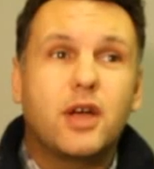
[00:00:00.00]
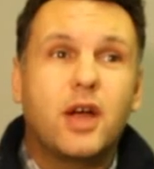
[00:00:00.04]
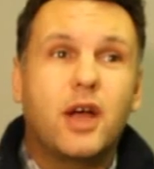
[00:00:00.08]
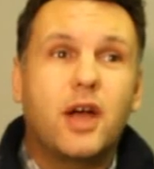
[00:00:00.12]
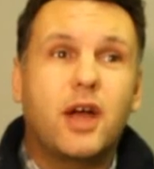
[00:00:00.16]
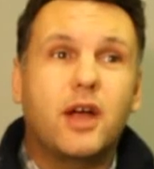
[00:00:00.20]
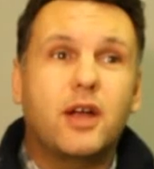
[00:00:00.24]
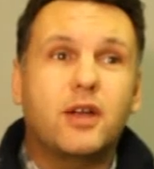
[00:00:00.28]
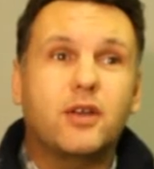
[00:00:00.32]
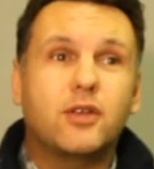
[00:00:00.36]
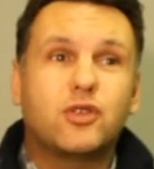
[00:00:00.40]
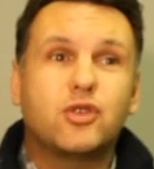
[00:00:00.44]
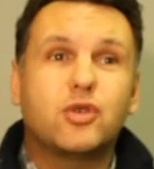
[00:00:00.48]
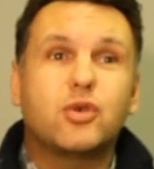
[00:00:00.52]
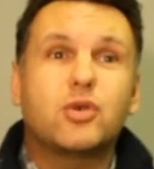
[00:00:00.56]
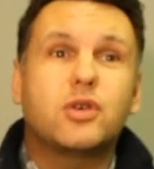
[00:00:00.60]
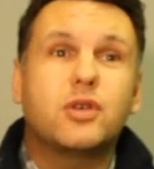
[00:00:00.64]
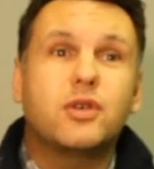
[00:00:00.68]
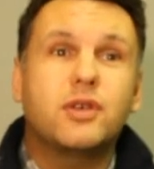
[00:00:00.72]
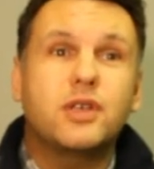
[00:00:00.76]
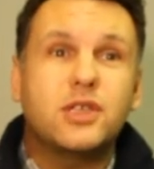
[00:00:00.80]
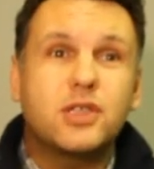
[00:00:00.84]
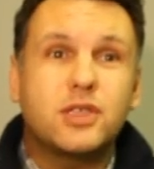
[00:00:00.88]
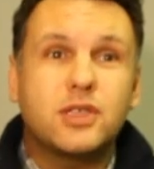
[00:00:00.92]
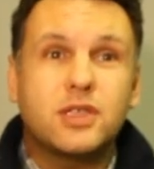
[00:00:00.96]
and to
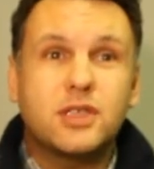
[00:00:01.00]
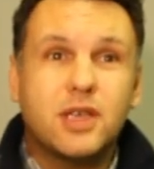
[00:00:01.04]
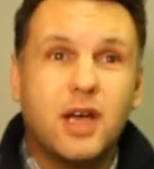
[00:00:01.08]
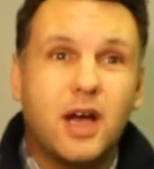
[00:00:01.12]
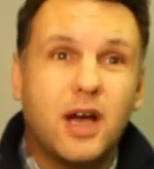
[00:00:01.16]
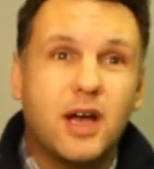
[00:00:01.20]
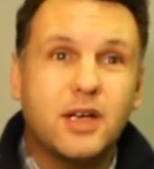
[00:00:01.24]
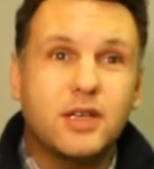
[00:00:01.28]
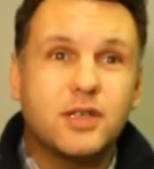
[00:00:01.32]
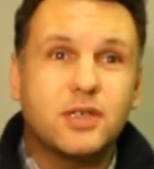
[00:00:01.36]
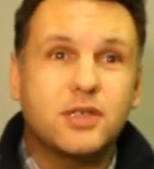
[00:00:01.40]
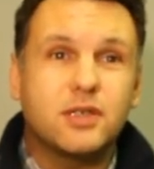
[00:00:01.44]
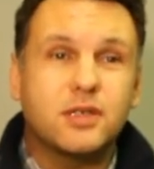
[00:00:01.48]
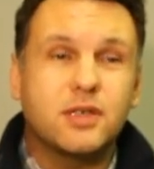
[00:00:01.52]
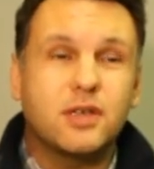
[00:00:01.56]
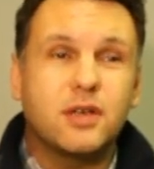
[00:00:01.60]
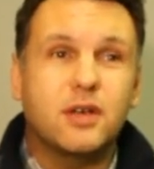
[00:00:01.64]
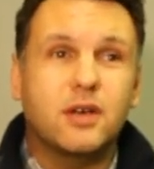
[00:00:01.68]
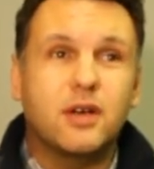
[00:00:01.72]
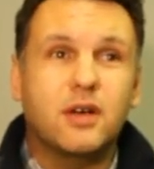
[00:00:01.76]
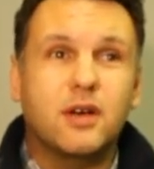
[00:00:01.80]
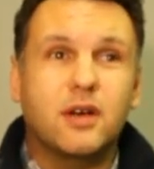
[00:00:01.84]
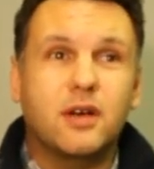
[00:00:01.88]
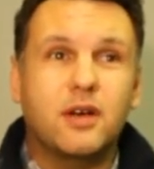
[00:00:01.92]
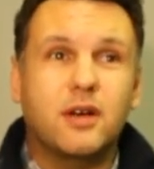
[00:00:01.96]
criticize
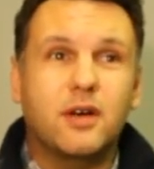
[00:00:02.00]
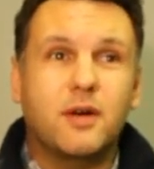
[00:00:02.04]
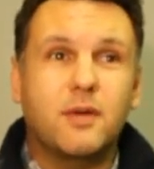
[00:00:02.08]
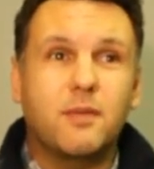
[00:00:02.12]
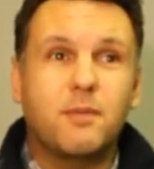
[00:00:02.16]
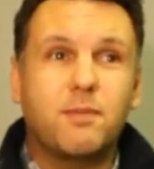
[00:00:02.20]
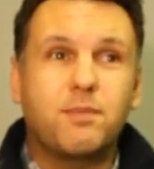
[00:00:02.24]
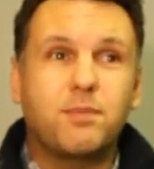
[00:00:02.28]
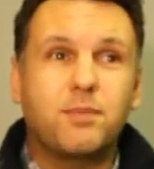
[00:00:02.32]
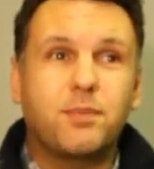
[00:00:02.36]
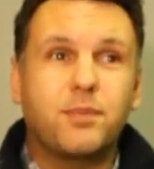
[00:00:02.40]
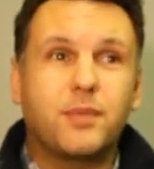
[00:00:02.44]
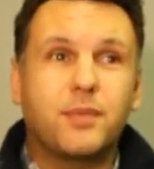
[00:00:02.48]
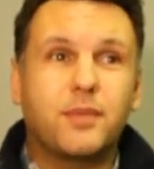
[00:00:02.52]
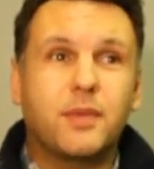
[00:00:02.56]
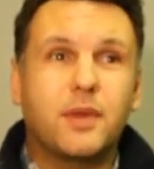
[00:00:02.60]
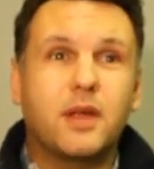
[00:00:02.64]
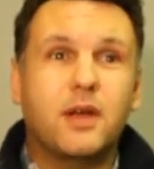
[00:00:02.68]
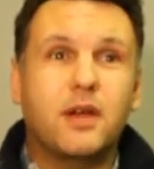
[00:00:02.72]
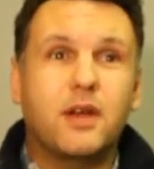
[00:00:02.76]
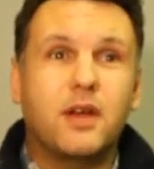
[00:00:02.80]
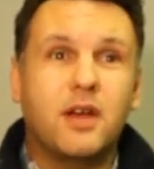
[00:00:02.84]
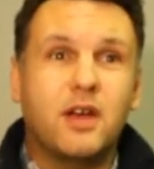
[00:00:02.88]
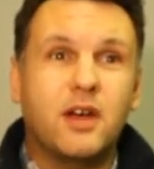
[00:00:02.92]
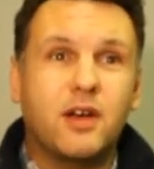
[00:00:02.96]

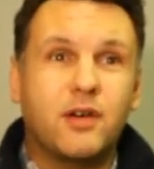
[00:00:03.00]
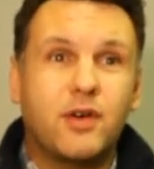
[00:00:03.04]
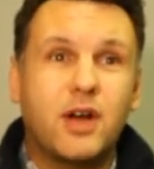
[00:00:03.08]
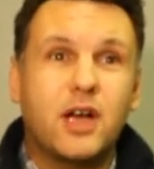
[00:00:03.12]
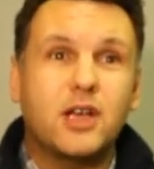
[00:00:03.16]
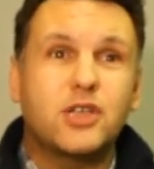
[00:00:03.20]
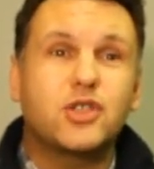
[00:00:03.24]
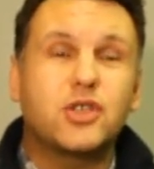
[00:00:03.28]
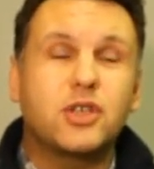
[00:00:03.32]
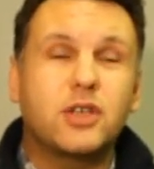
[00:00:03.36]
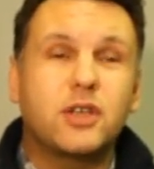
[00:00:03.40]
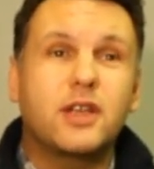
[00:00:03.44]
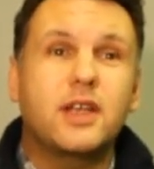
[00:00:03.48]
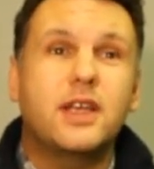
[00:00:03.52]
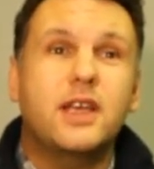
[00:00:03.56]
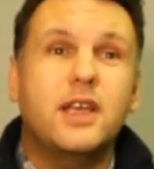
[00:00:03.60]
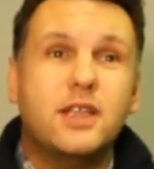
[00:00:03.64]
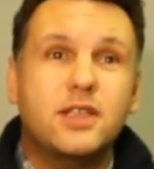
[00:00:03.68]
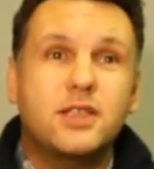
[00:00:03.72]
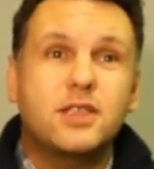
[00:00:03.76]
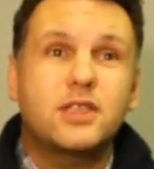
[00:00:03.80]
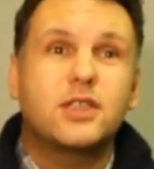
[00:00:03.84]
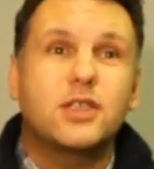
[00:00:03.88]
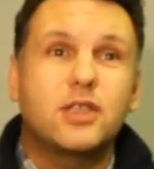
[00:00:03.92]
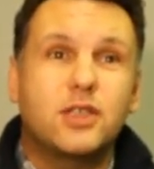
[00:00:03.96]
Russian
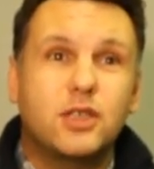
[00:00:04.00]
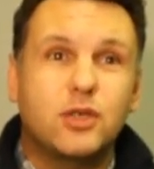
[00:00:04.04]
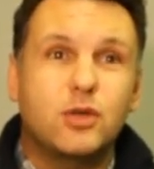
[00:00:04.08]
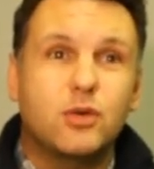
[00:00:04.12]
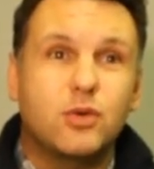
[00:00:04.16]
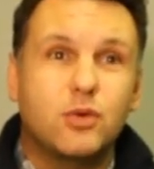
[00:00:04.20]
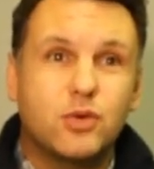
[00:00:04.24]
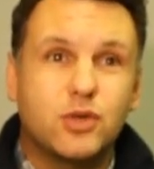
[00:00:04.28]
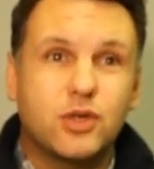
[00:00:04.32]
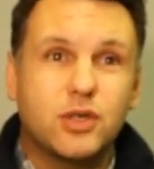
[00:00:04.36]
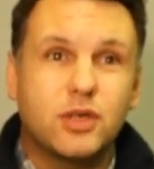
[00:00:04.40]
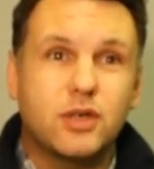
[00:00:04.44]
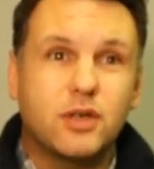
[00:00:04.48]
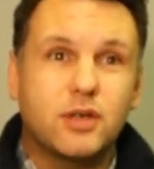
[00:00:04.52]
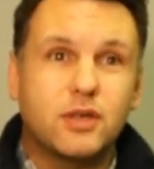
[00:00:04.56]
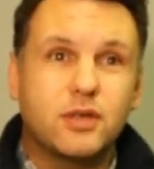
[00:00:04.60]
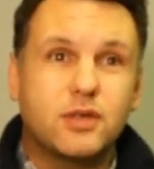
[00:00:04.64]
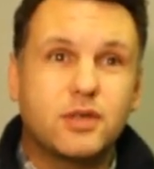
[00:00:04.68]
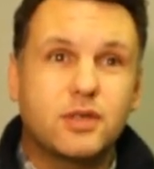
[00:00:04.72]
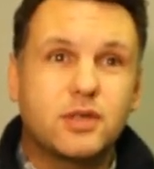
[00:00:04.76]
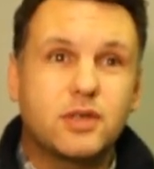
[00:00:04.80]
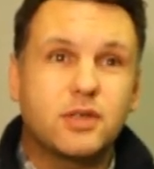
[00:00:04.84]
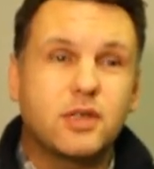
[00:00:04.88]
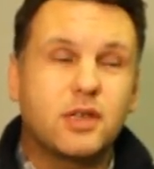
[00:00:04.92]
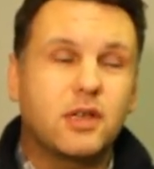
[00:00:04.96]

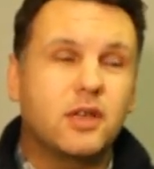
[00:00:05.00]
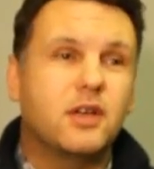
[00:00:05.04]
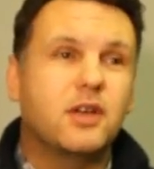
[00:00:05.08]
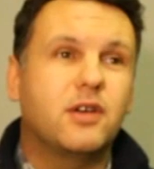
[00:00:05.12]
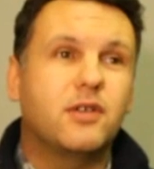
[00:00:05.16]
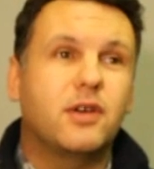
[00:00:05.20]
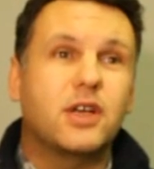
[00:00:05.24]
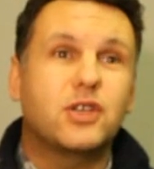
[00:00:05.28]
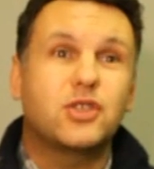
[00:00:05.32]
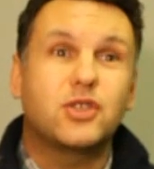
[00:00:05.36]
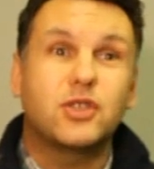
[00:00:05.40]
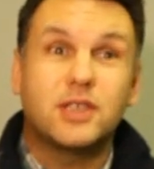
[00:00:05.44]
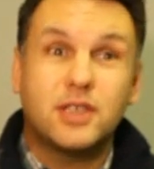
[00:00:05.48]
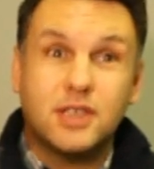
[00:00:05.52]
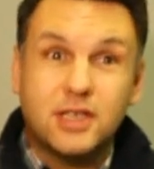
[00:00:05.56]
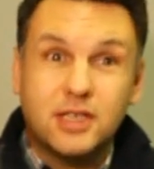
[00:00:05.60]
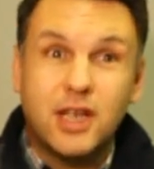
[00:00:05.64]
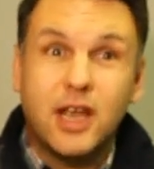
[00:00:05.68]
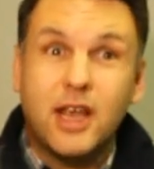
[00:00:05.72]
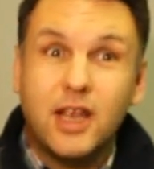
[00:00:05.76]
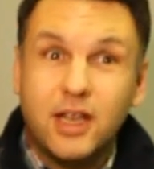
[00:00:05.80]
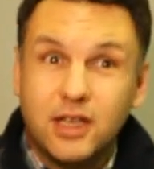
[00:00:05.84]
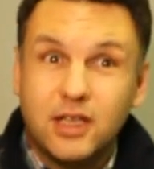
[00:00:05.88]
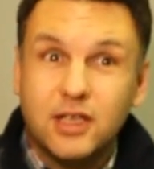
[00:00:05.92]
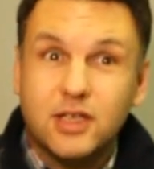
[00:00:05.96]
institutions, Russian
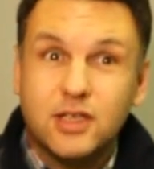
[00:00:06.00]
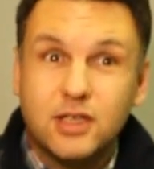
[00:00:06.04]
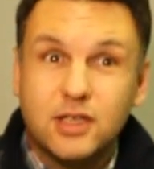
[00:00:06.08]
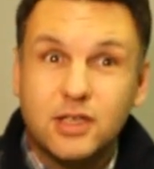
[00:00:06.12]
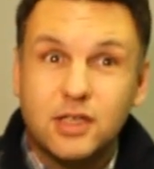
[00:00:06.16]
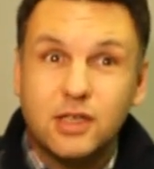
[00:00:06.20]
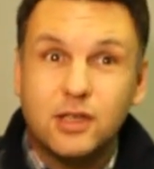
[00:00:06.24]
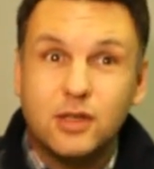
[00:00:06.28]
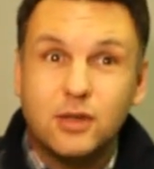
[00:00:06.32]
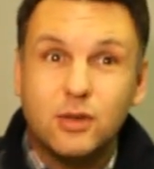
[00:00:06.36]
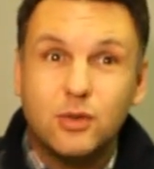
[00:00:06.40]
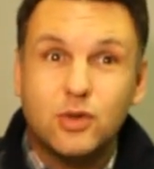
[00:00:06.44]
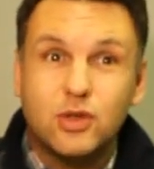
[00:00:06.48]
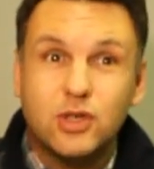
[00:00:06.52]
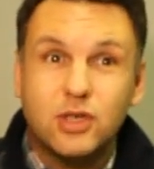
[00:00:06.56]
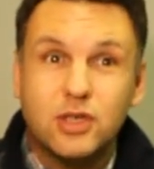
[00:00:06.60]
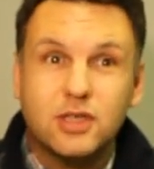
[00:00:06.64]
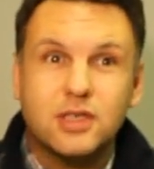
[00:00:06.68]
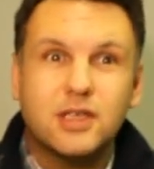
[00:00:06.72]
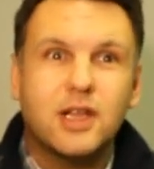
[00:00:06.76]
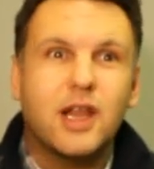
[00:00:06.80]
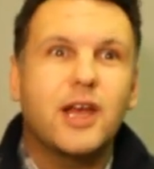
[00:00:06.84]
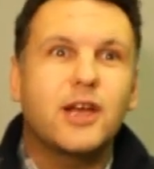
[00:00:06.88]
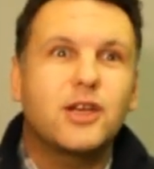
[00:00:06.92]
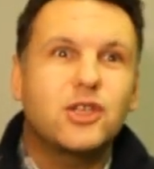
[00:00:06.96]
state
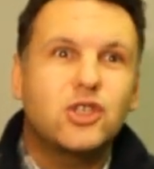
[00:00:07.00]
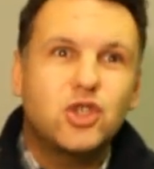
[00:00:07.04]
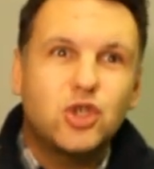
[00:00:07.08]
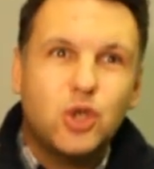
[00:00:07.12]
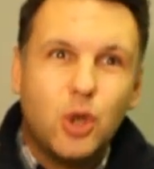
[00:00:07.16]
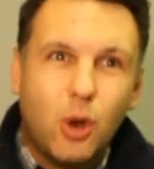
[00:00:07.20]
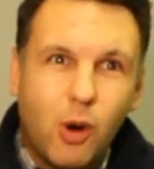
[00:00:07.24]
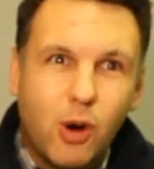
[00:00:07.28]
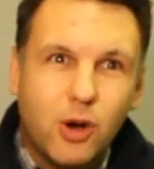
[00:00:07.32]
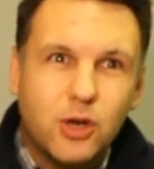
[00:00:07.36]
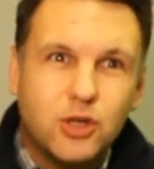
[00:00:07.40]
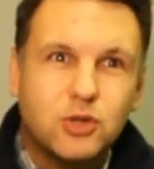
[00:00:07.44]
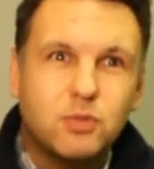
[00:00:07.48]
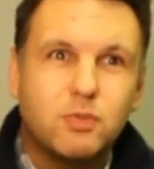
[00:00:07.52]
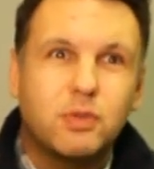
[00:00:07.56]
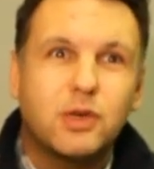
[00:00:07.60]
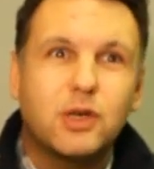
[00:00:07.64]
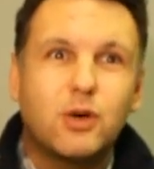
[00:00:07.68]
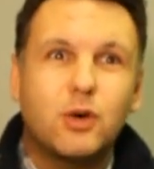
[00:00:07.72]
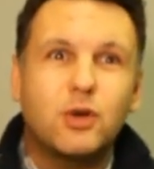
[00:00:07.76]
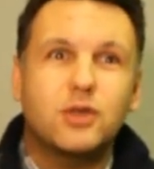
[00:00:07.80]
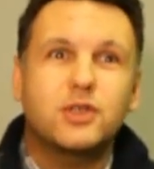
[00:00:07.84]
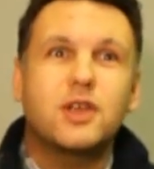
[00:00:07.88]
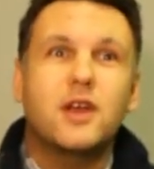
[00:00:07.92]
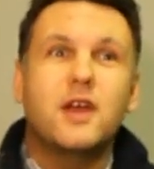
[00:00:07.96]
institutions like church,
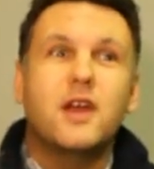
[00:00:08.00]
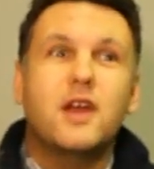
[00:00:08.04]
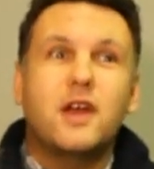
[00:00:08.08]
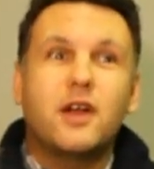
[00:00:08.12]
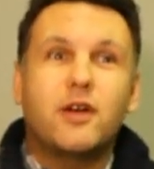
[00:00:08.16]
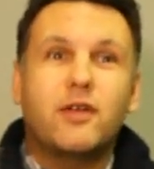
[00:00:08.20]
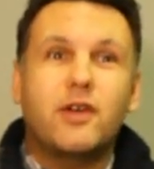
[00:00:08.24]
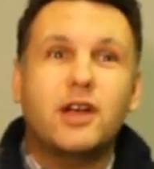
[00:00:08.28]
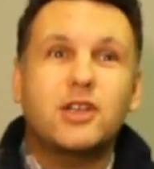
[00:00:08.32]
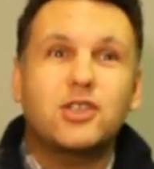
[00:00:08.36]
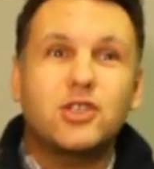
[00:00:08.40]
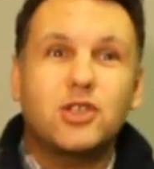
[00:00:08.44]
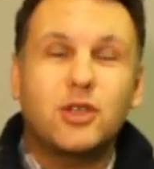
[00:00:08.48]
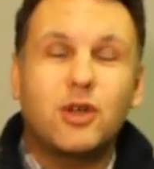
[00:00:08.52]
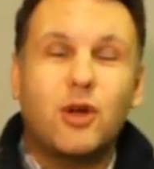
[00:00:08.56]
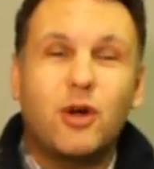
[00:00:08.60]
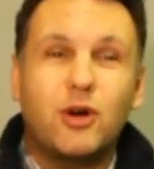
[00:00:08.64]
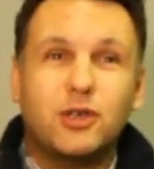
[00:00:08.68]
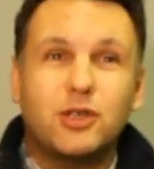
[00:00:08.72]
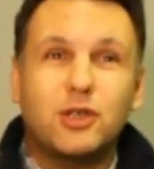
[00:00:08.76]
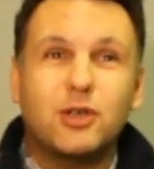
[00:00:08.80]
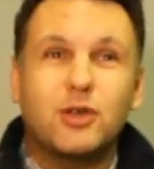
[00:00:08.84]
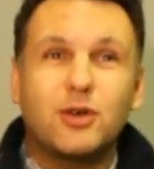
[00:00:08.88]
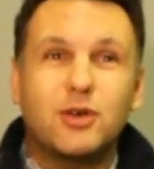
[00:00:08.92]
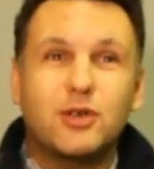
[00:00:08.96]
because Russian
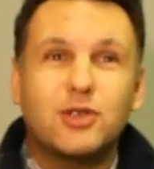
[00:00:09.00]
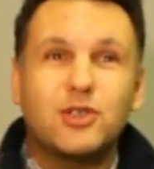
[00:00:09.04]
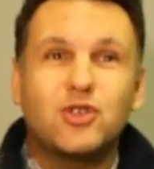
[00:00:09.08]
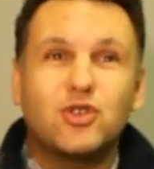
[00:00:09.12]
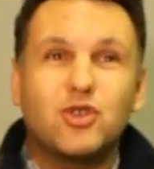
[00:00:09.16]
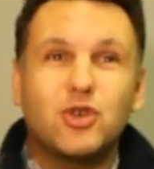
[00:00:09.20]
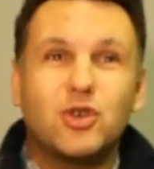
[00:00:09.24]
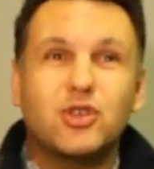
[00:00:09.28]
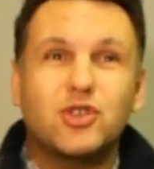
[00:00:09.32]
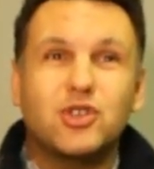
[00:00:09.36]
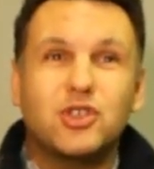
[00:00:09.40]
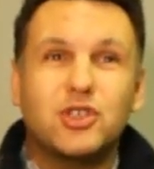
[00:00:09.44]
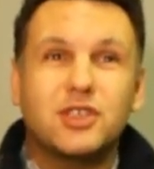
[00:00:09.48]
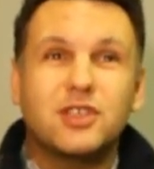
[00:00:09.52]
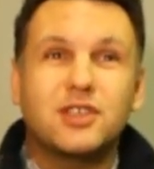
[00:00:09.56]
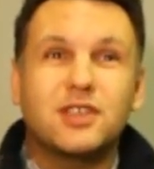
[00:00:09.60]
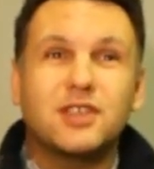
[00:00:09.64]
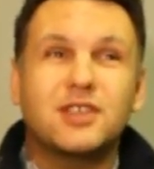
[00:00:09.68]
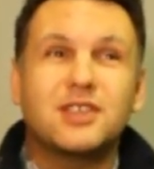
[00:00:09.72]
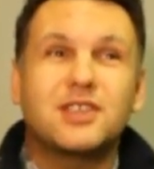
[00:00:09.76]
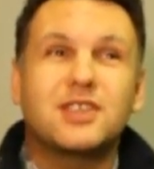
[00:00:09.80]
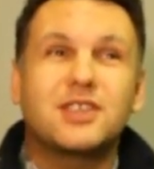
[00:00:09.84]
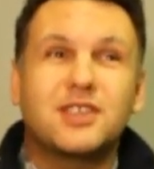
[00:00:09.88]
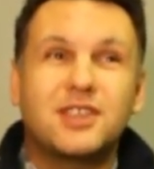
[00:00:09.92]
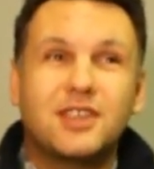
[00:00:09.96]
Orthodox Church
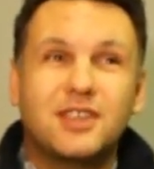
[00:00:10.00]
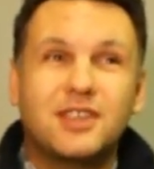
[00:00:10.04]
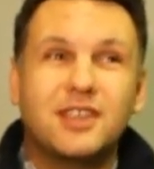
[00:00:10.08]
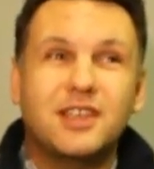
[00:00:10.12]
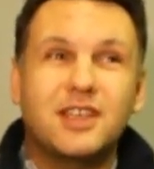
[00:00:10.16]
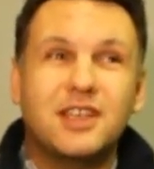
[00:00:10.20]
is